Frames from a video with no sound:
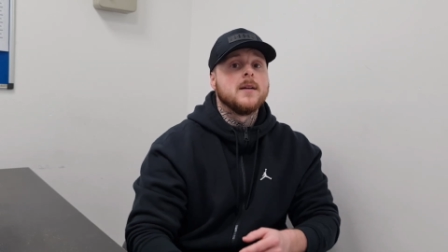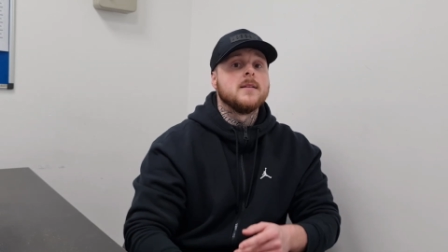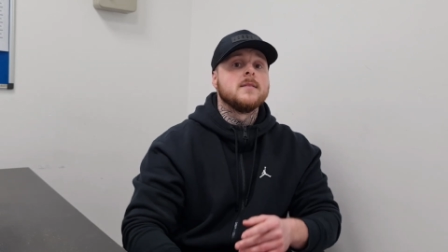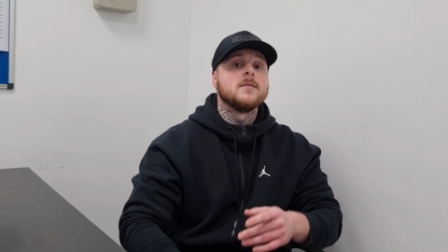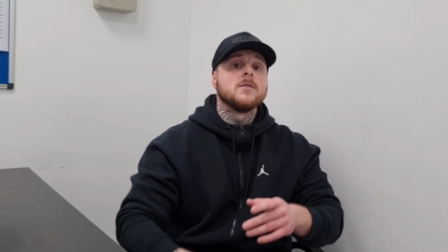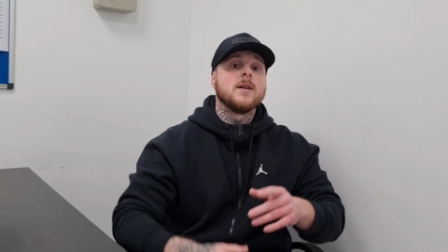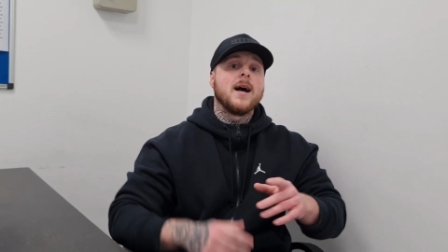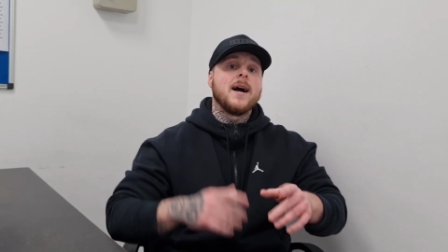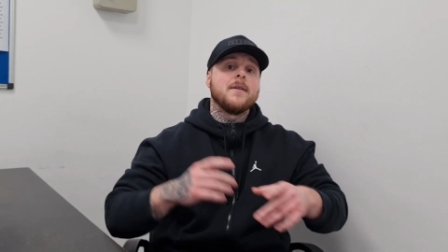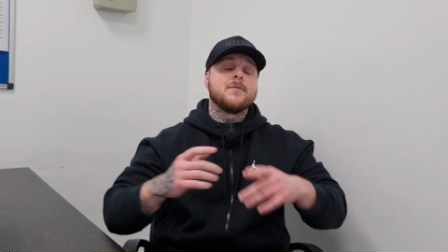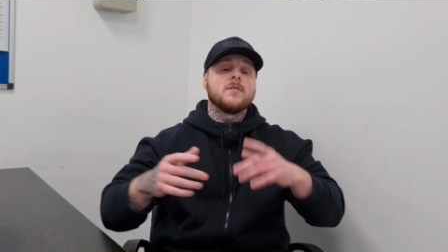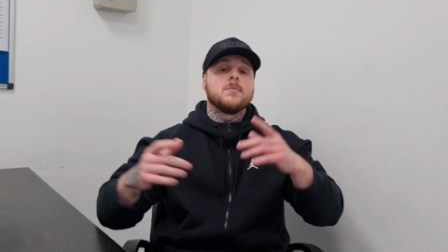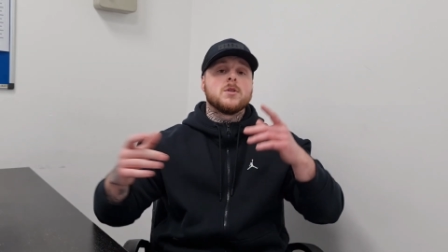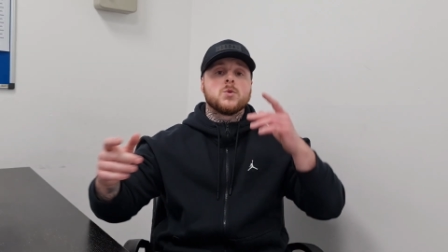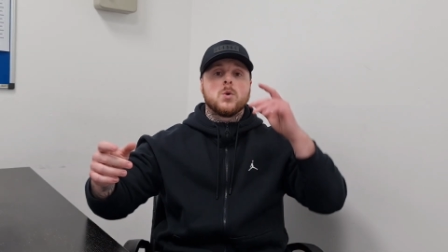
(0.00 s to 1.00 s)
until
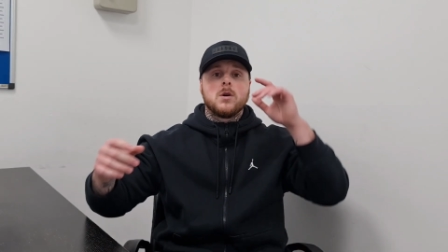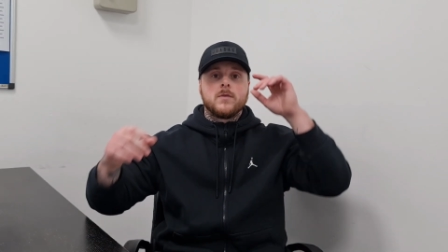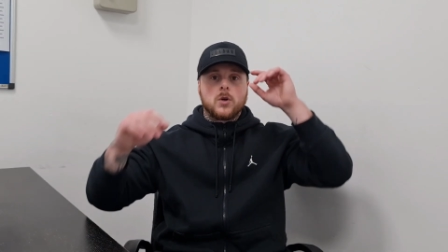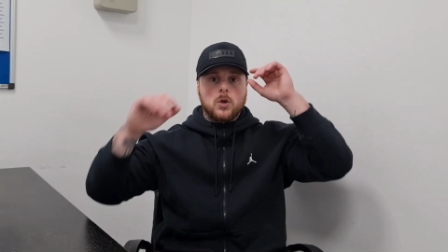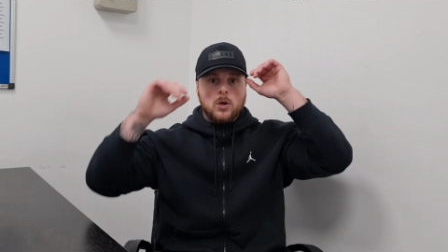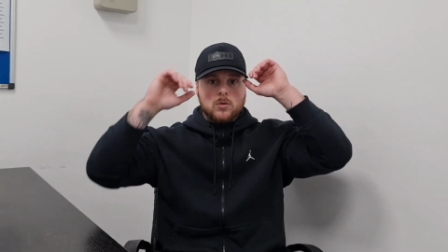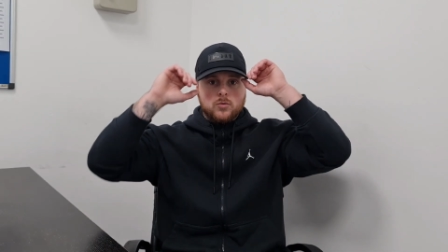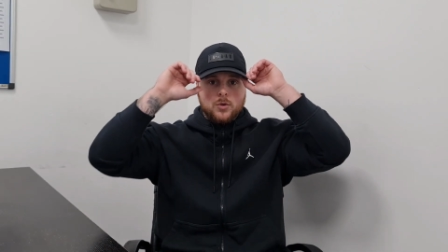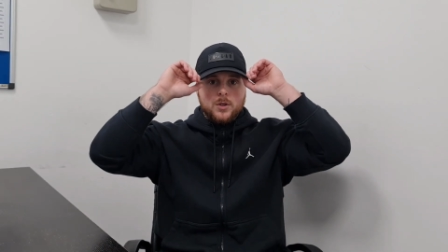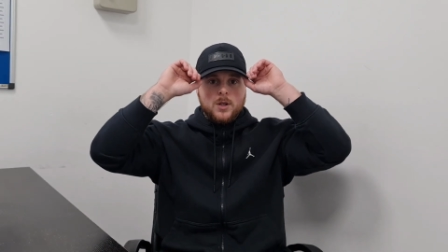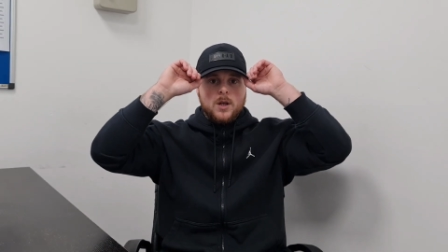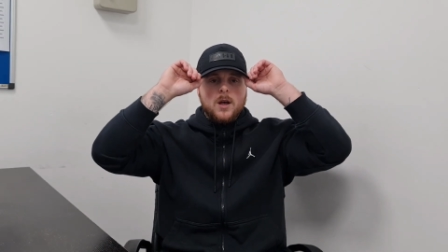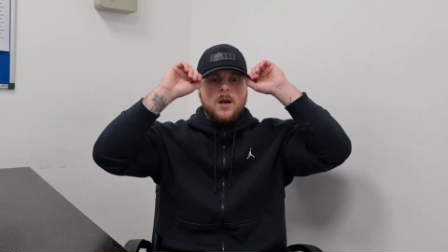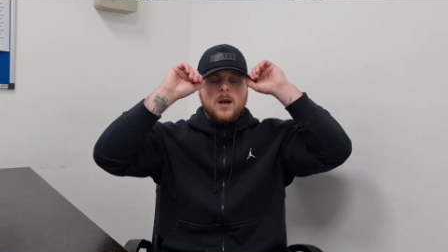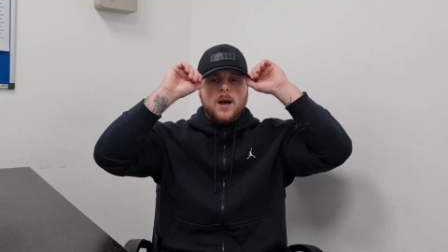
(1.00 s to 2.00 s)
after my 12 o'clock
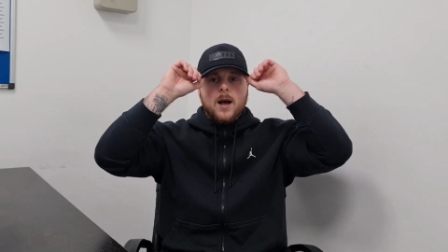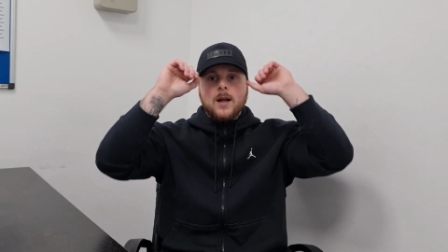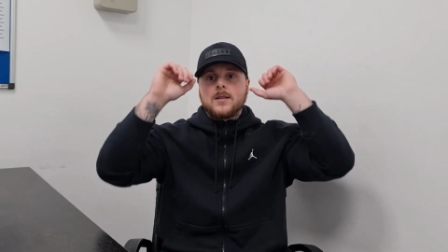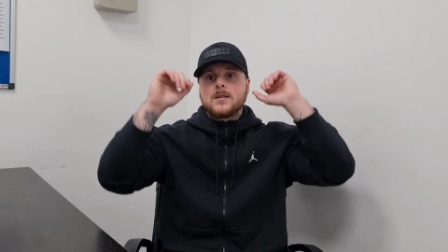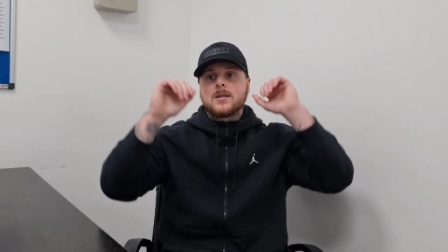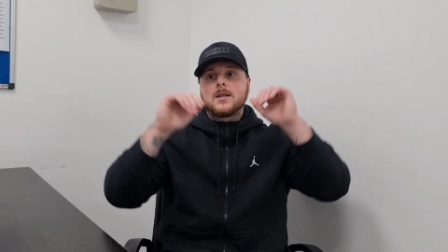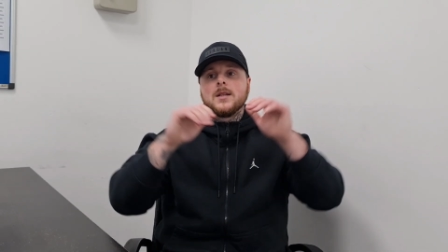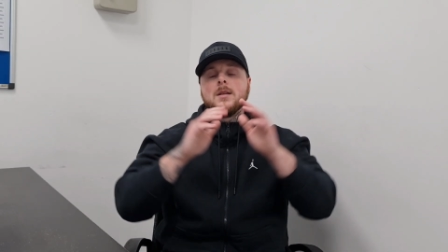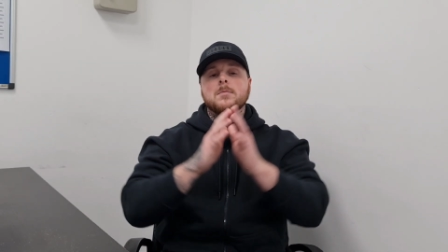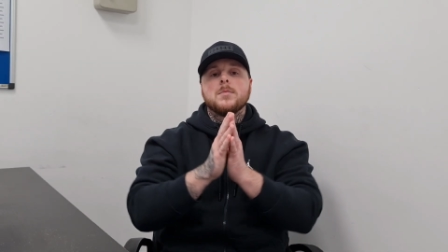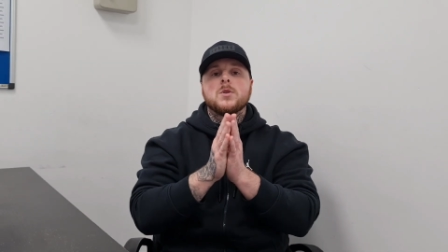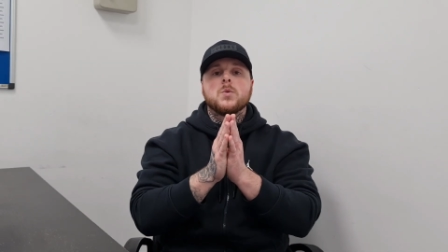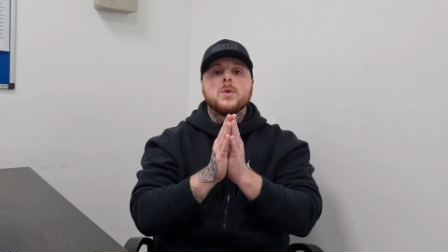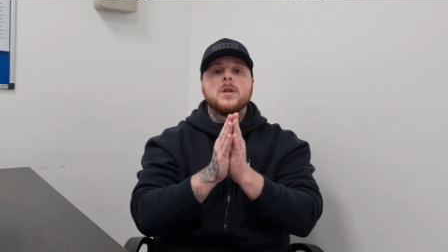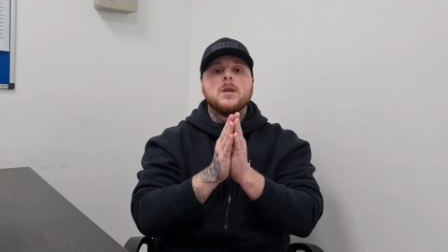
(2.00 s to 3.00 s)
run and
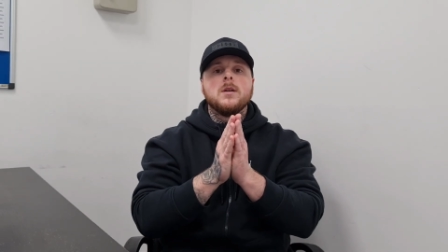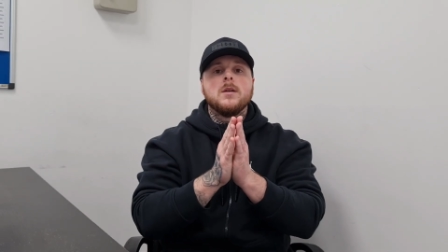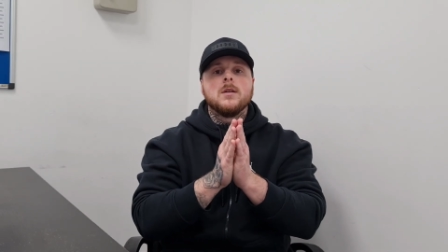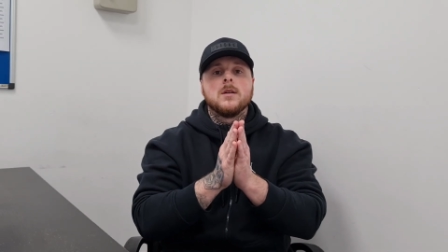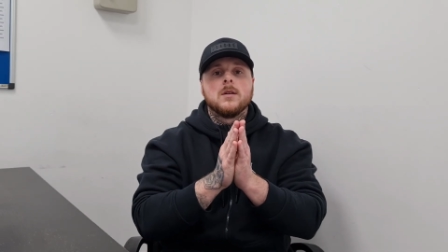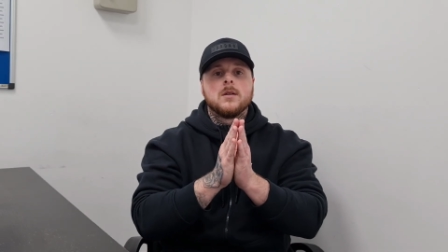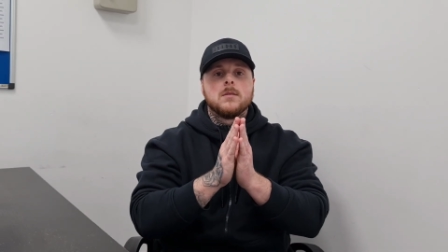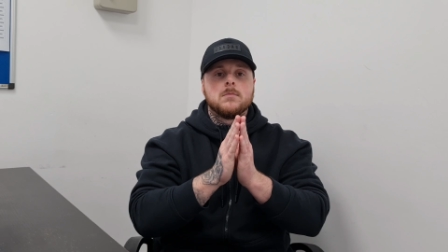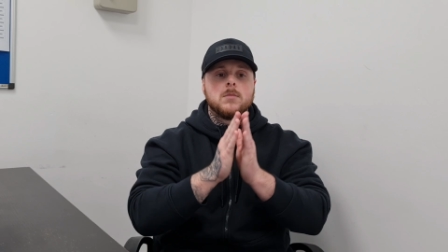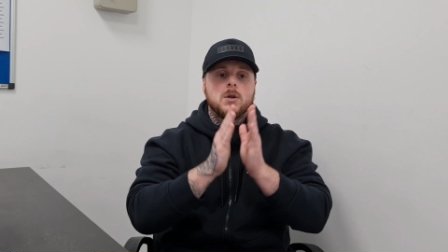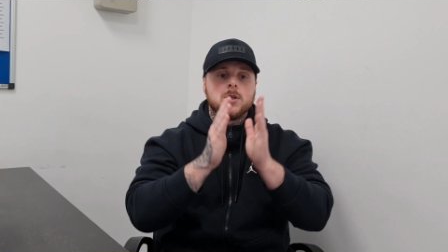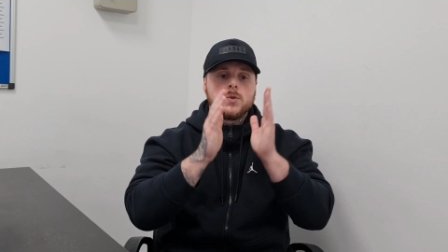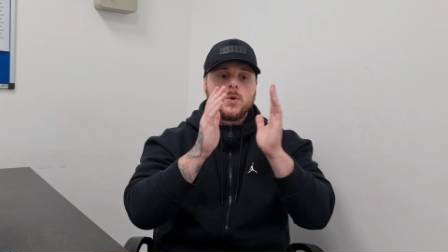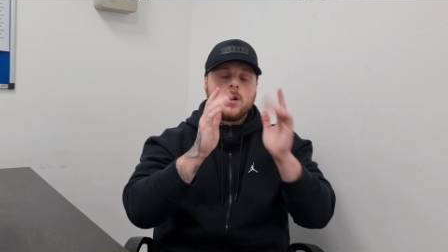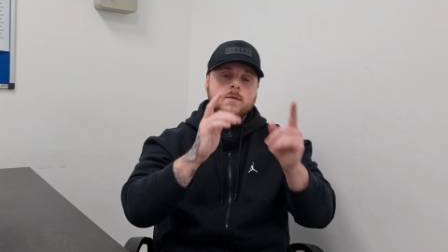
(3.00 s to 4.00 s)
sleep between
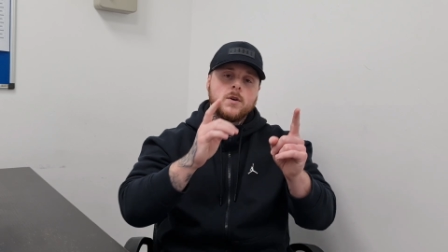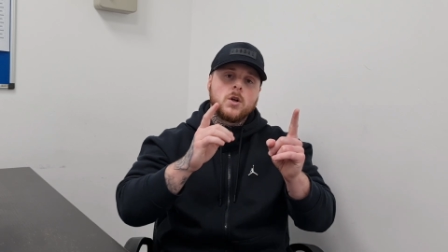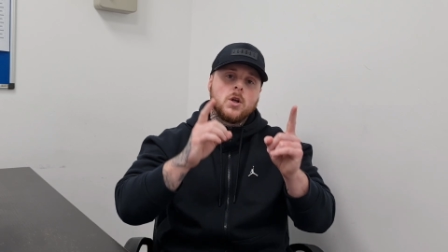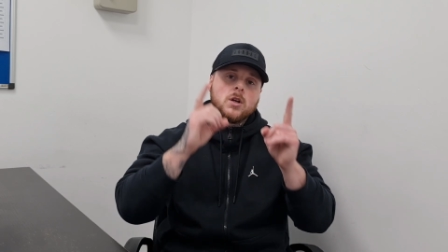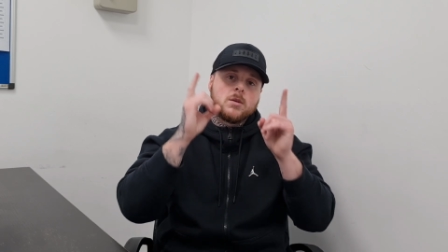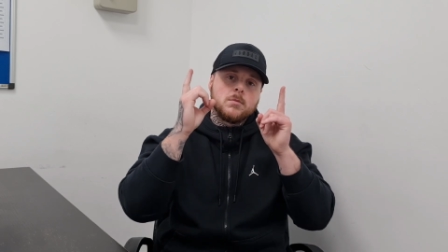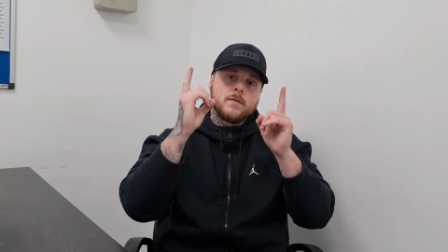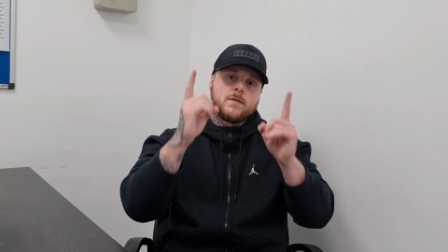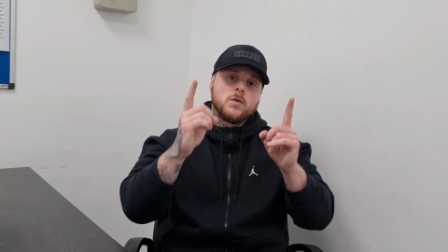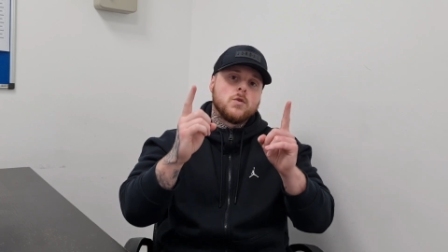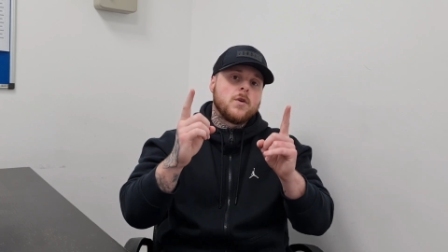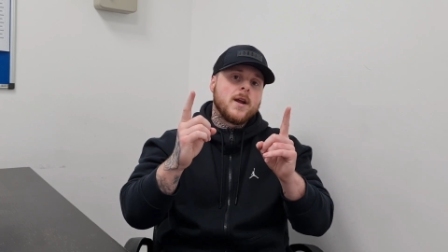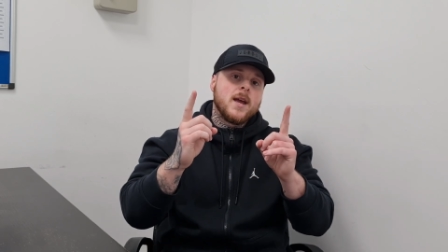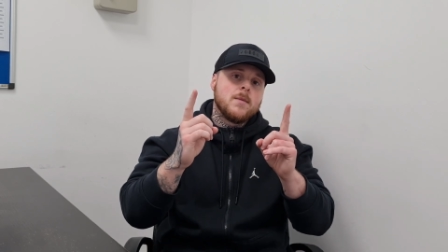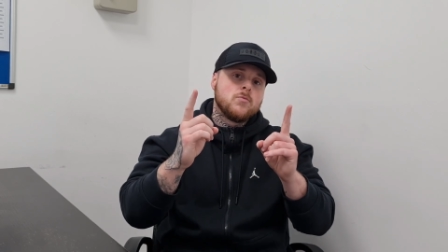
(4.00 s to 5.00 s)
my 12 o'clock and my
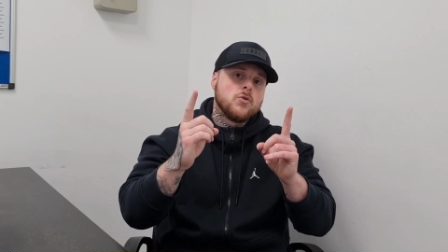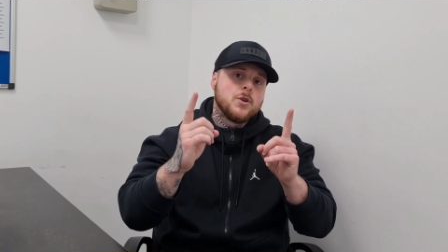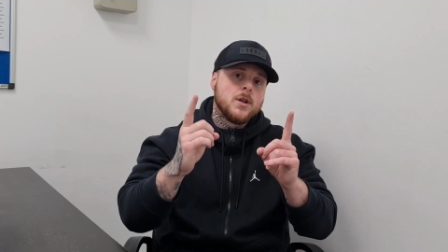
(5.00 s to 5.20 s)
4 a.m.